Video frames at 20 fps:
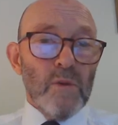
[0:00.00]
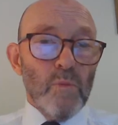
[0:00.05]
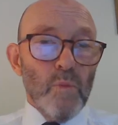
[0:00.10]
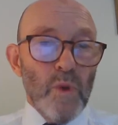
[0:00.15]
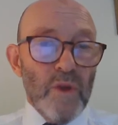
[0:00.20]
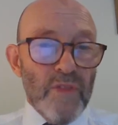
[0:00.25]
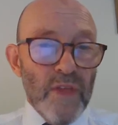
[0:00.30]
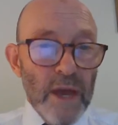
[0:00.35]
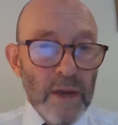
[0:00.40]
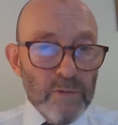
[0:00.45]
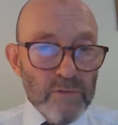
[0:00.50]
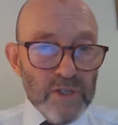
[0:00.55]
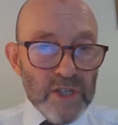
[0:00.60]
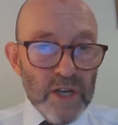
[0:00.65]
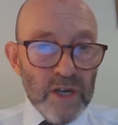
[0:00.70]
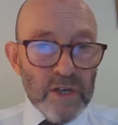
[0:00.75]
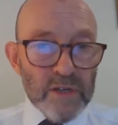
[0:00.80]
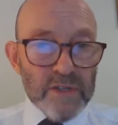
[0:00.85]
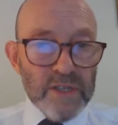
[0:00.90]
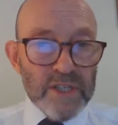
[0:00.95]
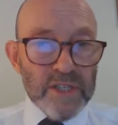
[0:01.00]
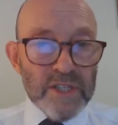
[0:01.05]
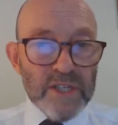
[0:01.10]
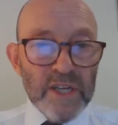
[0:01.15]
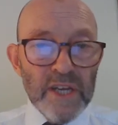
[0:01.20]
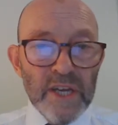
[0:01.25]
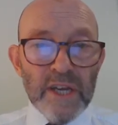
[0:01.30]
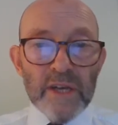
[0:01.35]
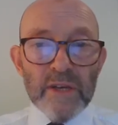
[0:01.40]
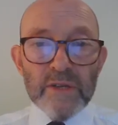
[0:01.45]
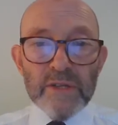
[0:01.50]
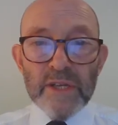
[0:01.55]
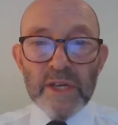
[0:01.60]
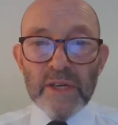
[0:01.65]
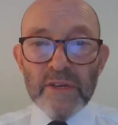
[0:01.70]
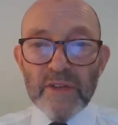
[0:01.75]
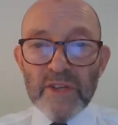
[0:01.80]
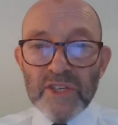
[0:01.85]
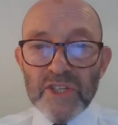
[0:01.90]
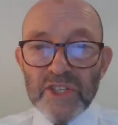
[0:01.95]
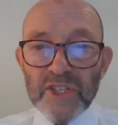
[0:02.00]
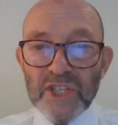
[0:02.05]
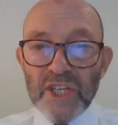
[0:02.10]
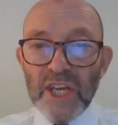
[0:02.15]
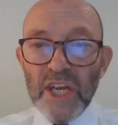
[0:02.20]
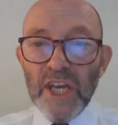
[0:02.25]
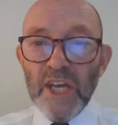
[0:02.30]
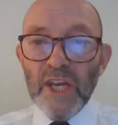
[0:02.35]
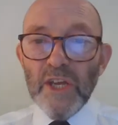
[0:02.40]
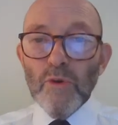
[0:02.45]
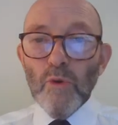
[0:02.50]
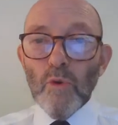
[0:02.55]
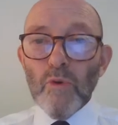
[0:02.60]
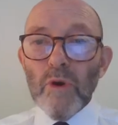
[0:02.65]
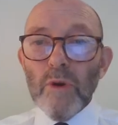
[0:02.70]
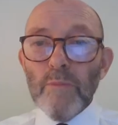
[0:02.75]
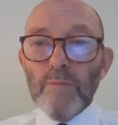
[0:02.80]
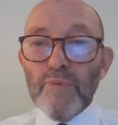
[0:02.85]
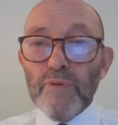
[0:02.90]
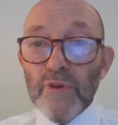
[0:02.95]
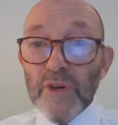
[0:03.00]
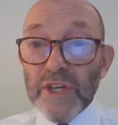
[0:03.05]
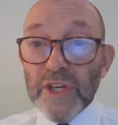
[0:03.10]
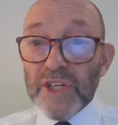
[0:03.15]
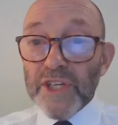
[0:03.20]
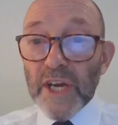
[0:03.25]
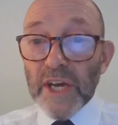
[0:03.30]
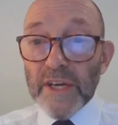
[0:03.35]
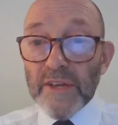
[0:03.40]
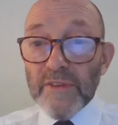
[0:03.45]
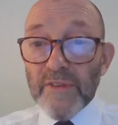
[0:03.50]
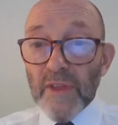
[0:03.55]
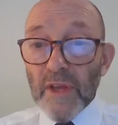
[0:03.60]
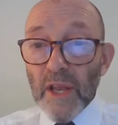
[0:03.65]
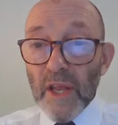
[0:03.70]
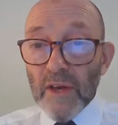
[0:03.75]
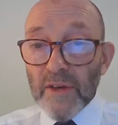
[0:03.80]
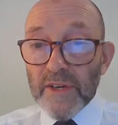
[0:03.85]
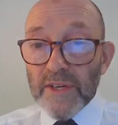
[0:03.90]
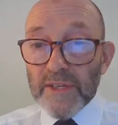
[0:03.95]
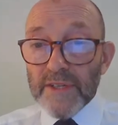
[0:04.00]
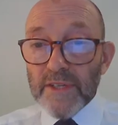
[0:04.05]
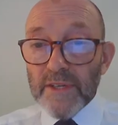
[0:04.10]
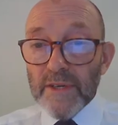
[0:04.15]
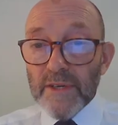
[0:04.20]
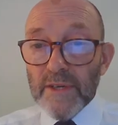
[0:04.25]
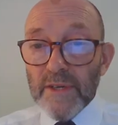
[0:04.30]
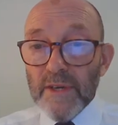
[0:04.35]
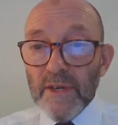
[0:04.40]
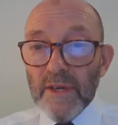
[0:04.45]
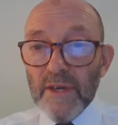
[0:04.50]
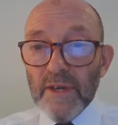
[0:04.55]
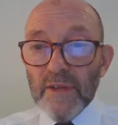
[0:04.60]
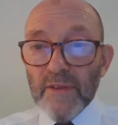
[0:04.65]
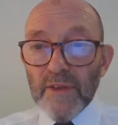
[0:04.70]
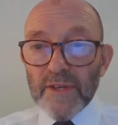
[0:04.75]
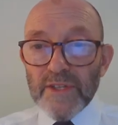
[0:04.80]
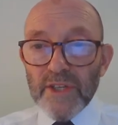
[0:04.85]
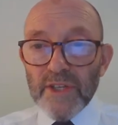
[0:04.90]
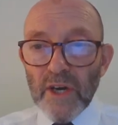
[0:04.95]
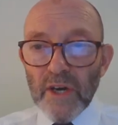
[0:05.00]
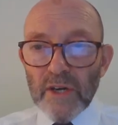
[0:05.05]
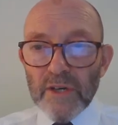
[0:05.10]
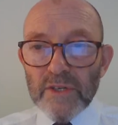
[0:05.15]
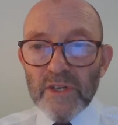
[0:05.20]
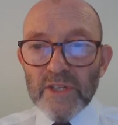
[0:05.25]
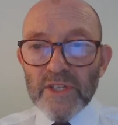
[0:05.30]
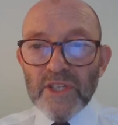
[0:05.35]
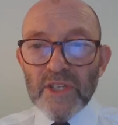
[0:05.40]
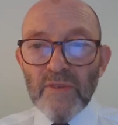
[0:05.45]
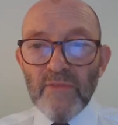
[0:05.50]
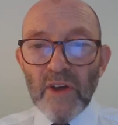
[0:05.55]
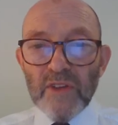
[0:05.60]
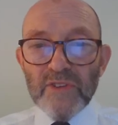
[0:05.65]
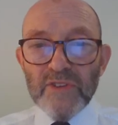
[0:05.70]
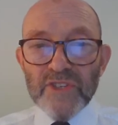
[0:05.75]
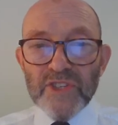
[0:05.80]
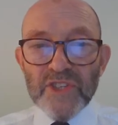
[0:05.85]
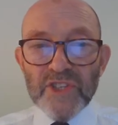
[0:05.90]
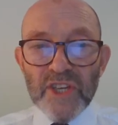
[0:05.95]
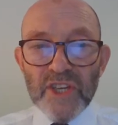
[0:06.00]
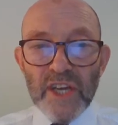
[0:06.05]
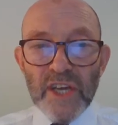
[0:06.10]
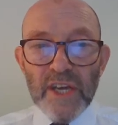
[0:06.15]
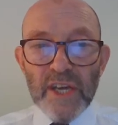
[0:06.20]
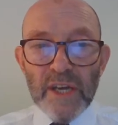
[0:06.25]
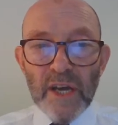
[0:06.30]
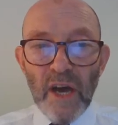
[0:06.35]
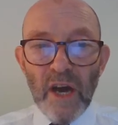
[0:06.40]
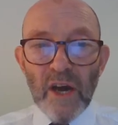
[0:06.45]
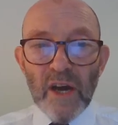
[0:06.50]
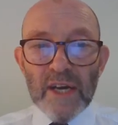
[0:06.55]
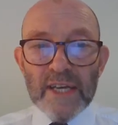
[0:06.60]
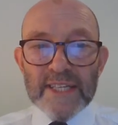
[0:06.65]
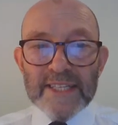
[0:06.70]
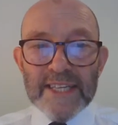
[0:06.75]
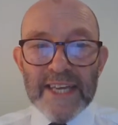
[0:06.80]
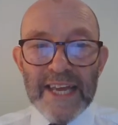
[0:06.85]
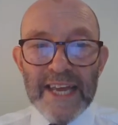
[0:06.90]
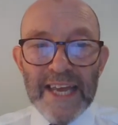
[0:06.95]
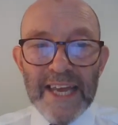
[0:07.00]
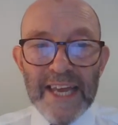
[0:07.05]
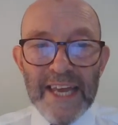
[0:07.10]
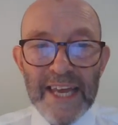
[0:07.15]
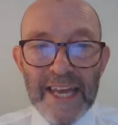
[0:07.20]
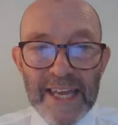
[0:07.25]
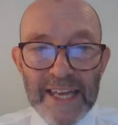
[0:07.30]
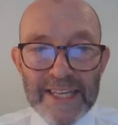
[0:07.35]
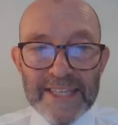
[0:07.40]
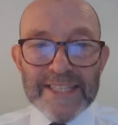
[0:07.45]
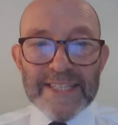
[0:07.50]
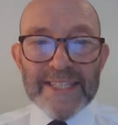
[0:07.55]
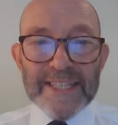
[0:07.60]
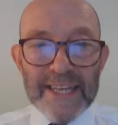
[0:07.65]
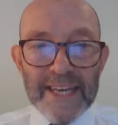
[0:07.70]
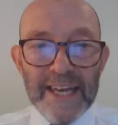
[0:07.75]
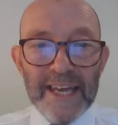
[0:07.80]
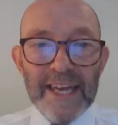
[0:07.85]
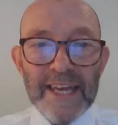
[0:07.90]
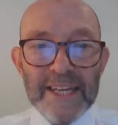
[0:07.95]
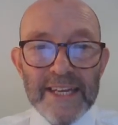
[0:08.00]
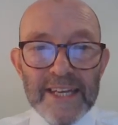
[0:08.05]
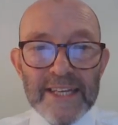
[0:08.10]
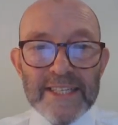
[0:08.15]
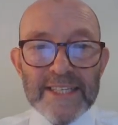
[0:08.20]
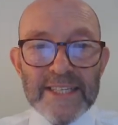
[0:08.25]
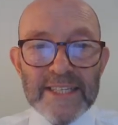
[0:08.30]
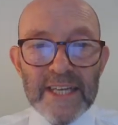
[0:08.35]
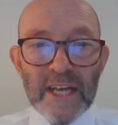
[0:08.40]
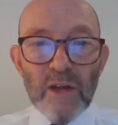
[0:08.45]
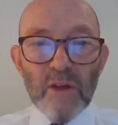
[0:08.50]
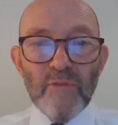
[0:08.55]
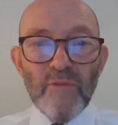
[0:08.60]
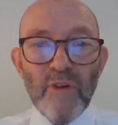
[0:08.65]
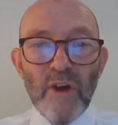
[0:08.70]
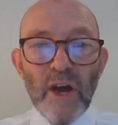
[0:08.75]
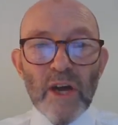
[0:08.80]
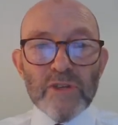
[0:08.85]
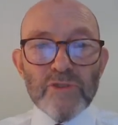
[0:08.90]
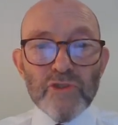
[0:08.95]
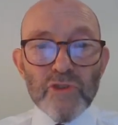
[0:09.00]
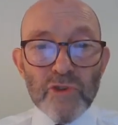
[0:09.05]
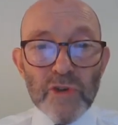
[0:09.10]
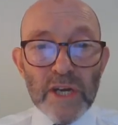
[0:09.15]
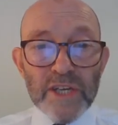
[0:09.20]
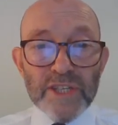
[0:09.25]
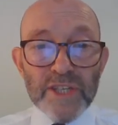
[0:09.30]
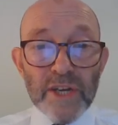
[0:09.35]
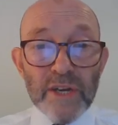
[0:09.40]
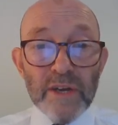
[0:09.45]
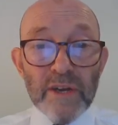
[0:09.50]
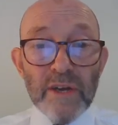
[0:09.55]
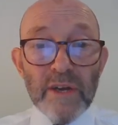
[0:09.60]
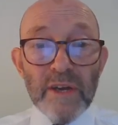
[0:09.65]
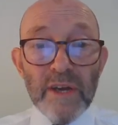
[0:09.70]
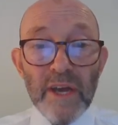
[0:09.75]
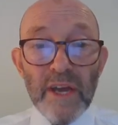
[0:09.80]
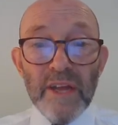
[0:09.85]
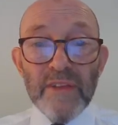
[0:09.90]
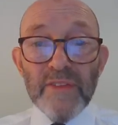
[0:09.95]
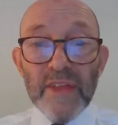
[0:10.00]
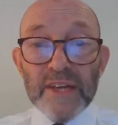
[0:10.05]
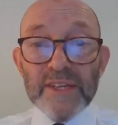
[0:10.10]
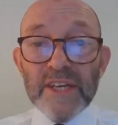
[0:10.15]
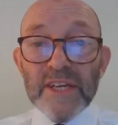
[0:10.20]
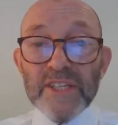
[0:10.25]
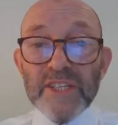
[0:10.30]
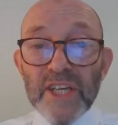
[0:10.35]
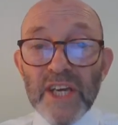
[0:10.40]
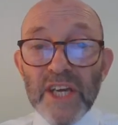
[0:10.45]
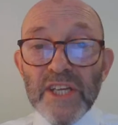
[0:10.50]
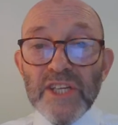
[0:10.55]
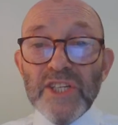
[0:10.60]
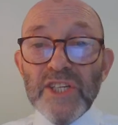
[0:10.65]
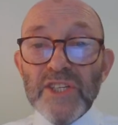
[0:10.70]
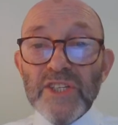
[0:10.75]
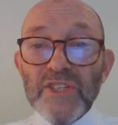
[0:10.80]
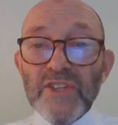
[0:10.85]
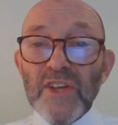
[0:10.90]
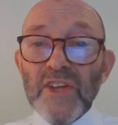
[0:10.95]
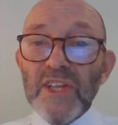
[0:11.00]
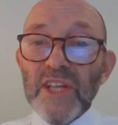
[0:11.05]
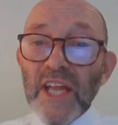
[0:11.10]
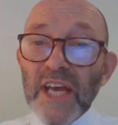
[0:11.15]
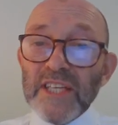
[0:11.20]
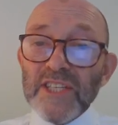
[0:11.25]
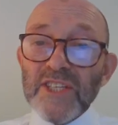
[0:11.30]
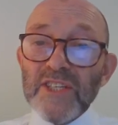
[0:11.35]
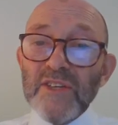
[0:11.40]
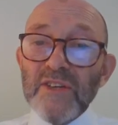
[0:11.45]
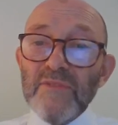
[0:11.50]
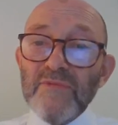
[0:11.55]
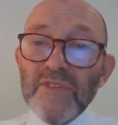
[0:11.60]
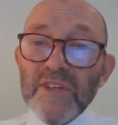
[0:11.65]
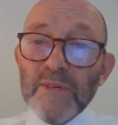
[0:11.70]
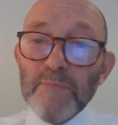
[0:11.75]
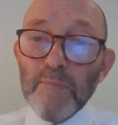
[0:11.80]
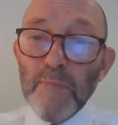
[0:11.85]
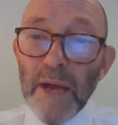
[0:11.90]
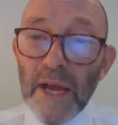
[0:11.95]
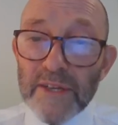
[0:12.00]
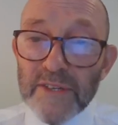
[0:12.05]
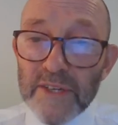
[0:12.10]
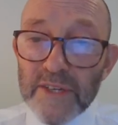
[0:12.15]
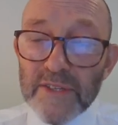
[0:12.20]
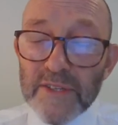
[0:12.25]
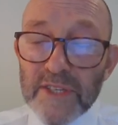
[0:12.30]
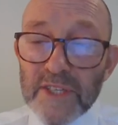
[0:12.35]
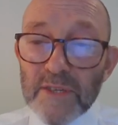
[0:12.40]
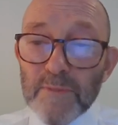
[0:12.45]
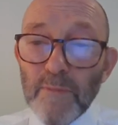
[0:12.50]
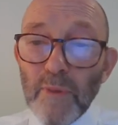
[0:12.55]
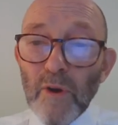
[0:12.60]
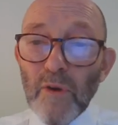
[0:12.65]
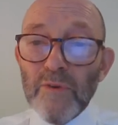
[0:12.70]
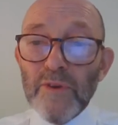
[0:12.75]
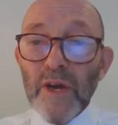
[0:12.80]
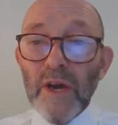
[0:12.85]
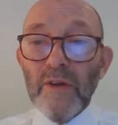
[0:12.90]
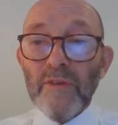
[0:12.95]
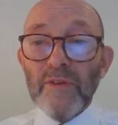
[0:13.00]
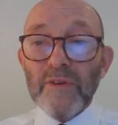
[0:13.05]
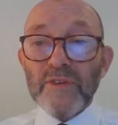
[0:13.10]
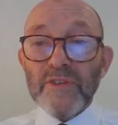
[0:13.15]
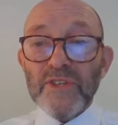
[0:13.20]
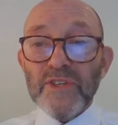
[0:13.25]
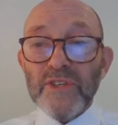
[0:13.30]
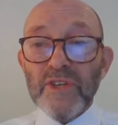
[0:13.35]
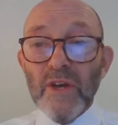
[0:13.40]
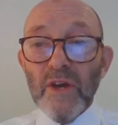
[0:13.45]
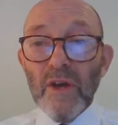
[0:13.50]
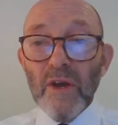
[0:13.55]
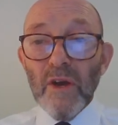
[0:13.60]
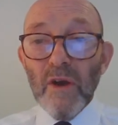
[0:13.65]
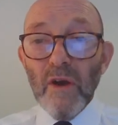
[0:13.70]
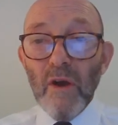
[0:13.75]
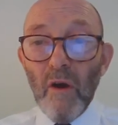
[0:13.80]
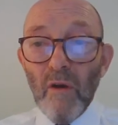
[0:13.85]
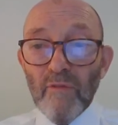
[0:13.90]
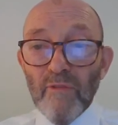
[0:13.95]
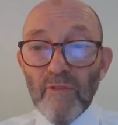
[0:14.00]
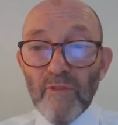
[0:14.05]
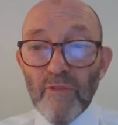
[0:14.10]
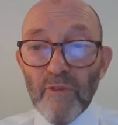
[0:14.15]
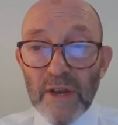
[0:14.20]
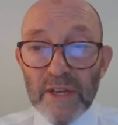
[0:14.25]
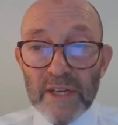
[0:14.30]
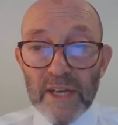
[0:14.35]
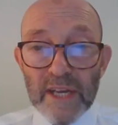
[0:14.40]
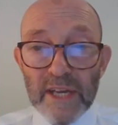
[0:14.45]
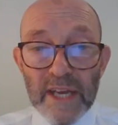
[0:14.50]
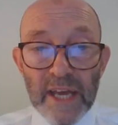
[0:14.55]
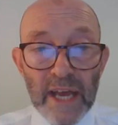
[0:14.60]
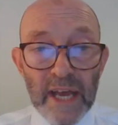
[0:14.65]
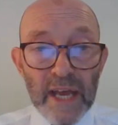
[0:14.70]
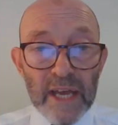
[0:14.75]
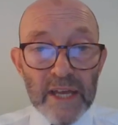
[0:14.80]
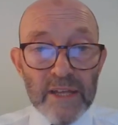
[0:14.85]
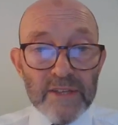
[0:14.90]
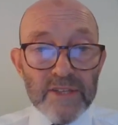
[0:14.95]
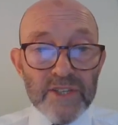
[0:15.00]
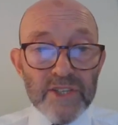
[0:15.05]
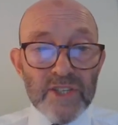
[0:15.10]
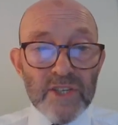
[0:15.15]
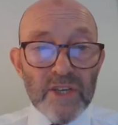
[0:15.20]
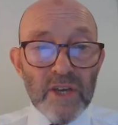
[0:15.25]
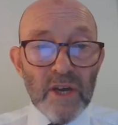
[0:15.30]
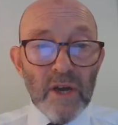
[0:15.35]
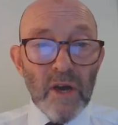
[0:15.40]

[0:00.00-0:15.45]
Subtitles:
Without darkness, he could neither see nor appreciate the light. The darkness of unseeing eyes is in itself a treasure, in that it teaches the lesson of dependence upon others, of friendly hands,